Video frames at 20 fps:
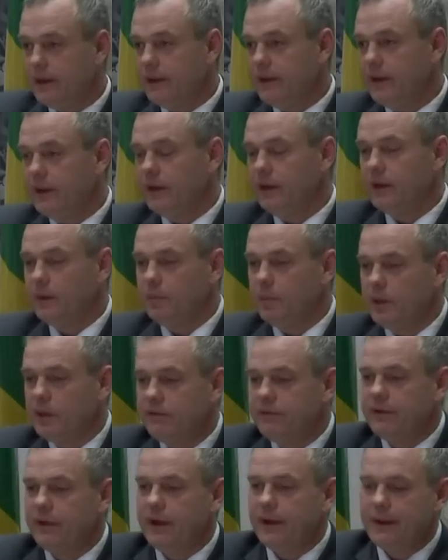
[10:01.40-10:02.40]
in a, in a bit
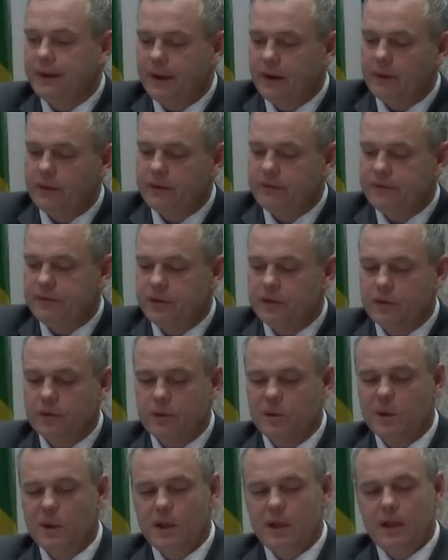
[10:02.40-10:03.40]
of a, a
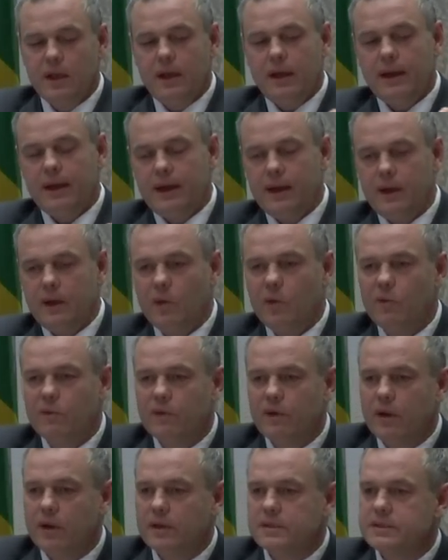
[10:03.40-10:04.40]
review, uh,
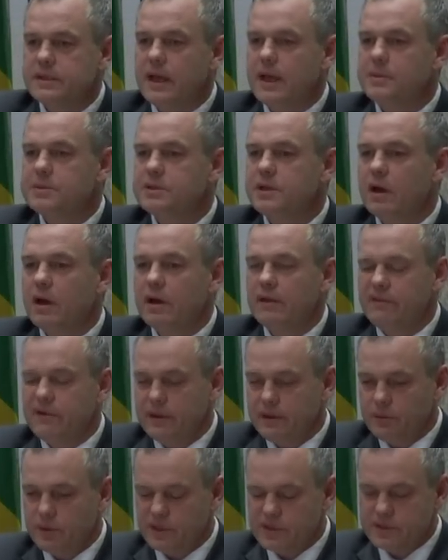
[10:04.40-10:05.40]
overall snapshot of
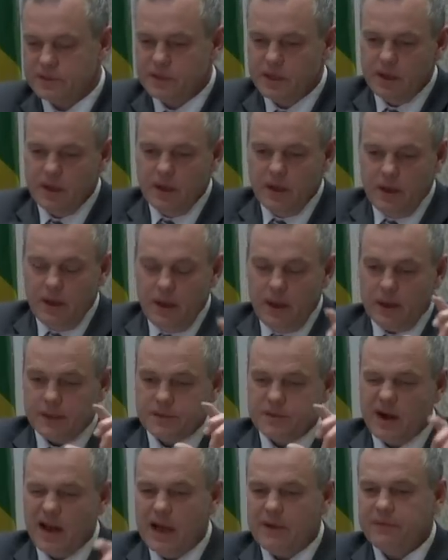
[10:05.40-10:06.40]
it, was uh,
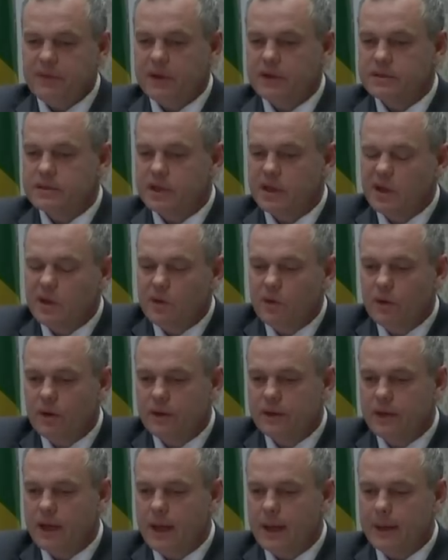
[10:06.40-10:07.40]
drafted as a
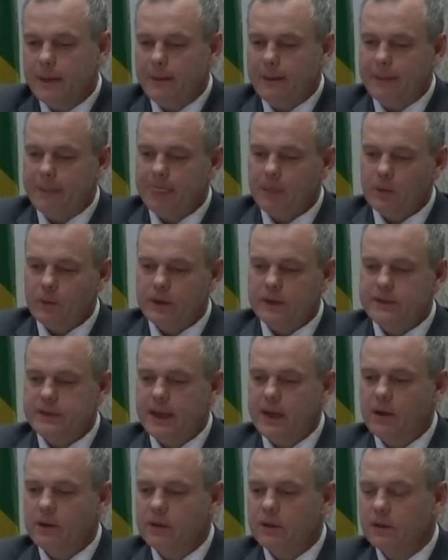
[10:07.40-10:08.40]
Concordat document, went
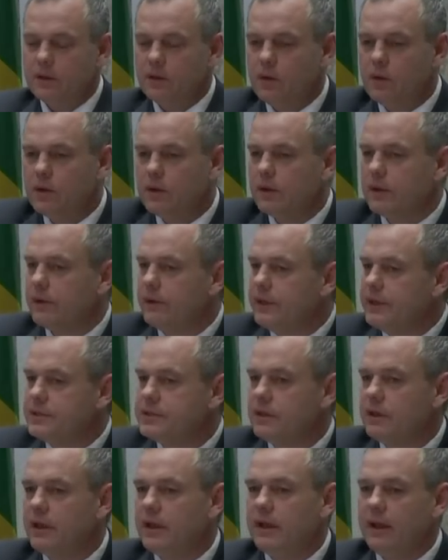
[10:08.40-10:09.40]
down to the local and
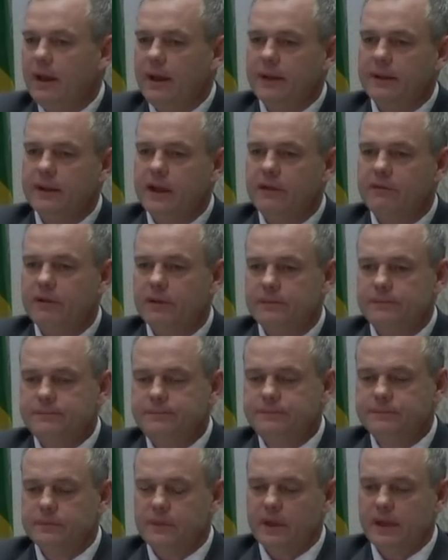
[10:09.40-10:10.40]
regional le uh, level.
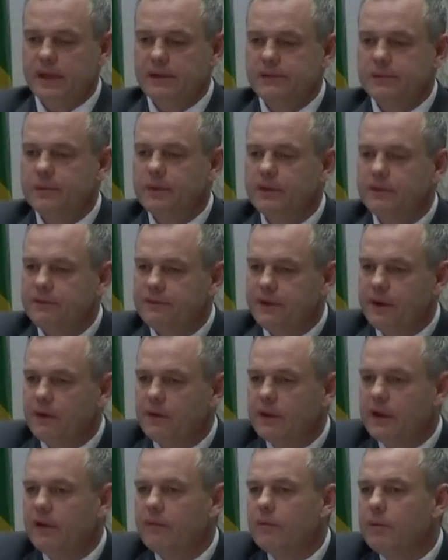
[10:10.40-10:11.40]
The government, the
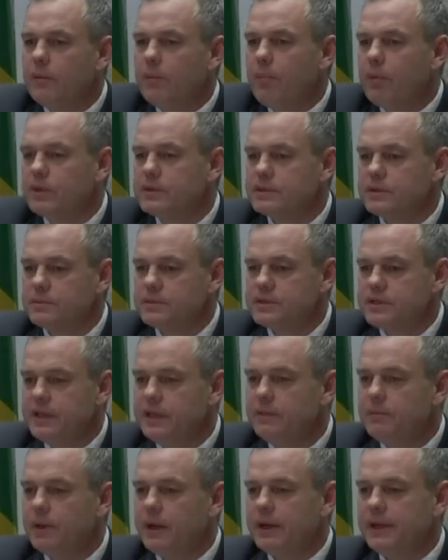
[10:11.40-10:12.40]
federal government, put some
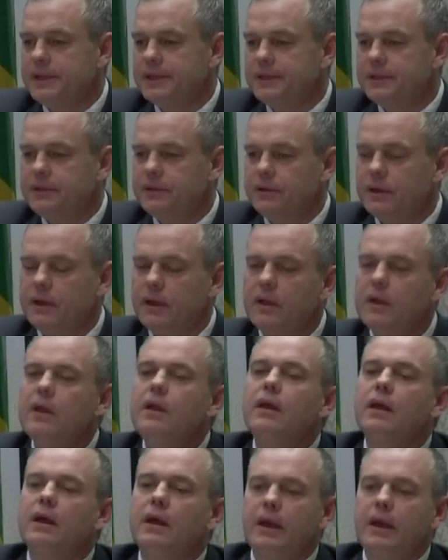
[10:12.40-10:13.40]
seed money into it,
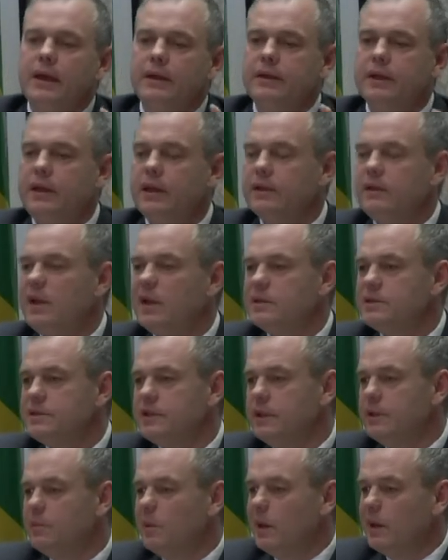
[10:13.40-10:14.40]
and to get that
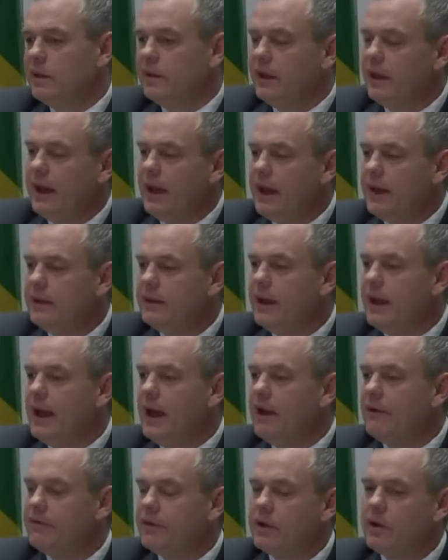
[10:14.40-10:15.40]
seed money, they had to
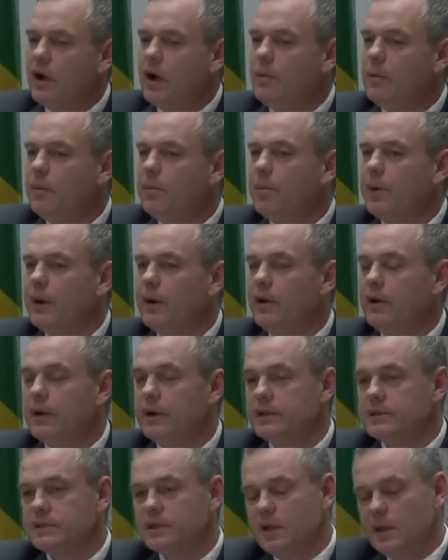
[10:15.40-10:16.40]
have the common
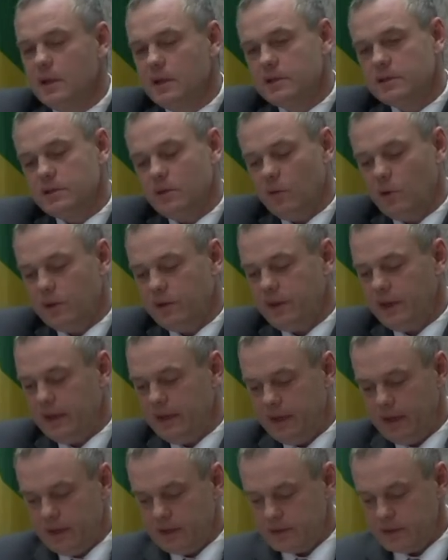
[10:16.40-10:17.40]
priorities. So what they
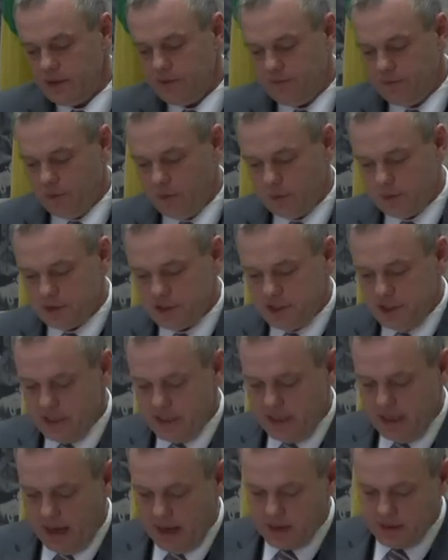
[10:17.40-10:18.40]
did is they formed a
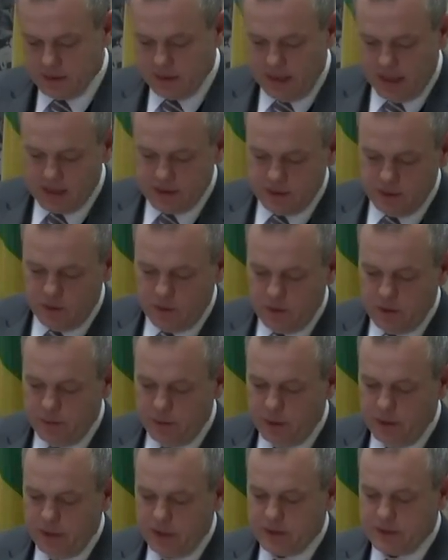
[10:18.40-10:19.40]
G CATs, Glasgow
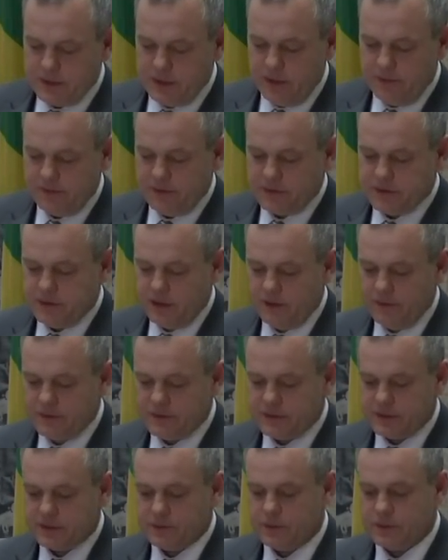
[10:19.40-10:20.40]
Community and Safety
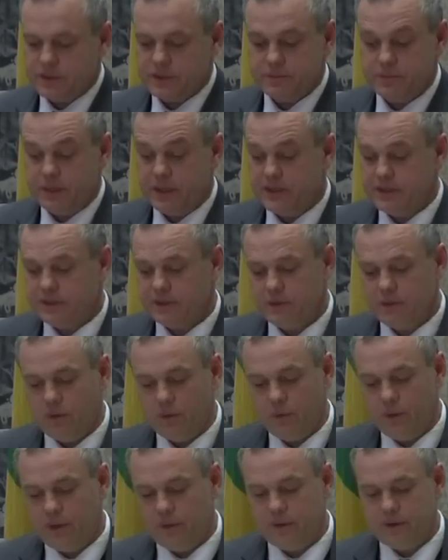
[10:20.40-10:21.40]
Services, which is basically
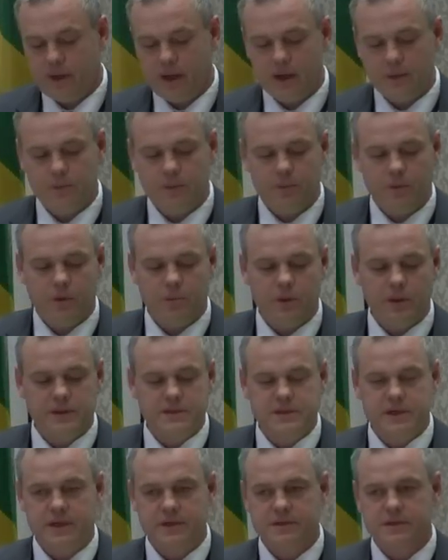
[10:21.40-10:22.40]
what we were talking about,
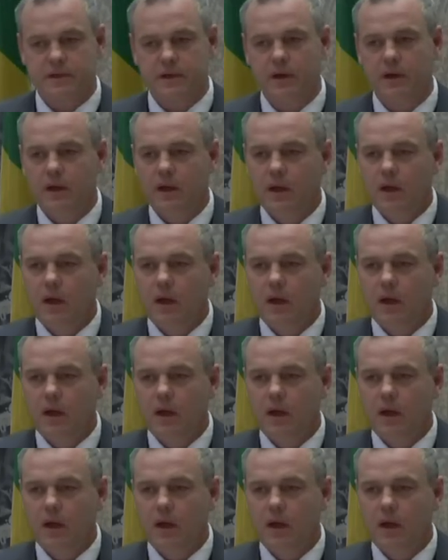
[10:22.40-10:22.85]
mobilization.